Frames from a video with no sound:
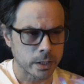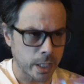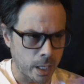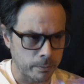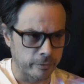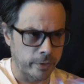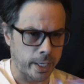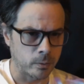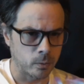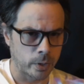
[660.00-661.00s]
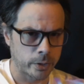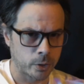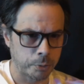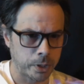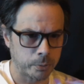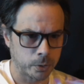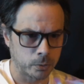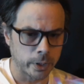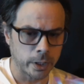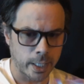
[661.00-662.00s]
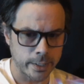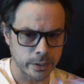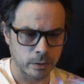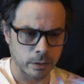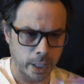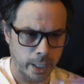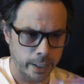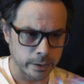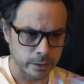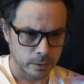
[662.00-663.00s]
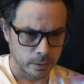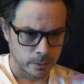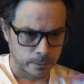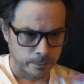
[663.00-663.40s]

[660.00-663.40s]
On top of that, whether people realize it or not,